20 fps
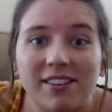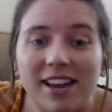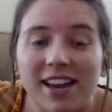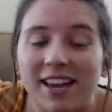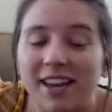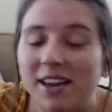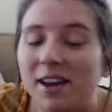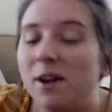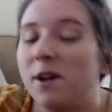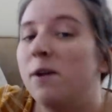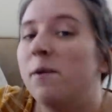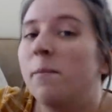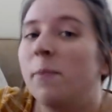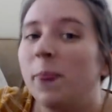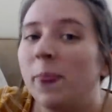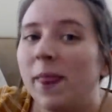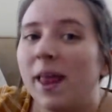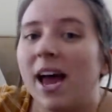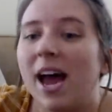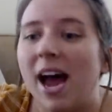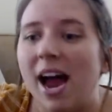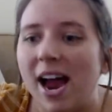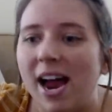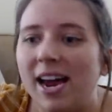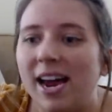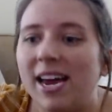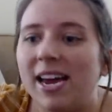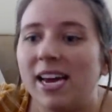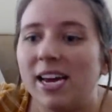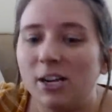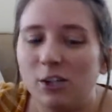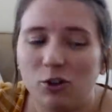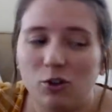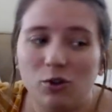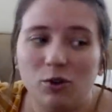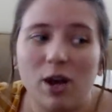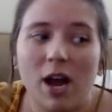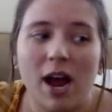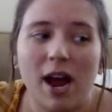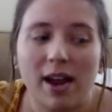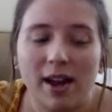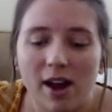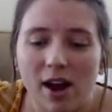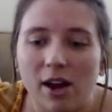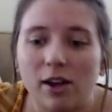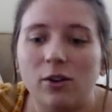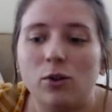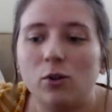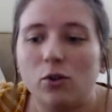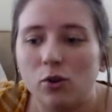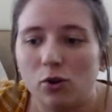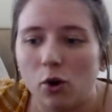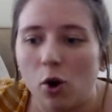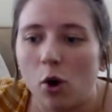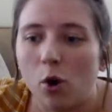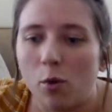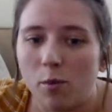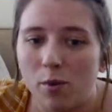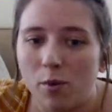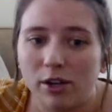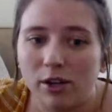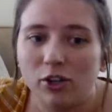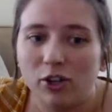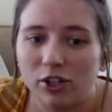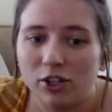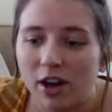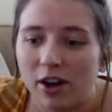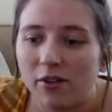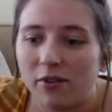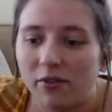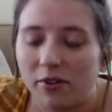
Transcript: Like, I, I got so much stuff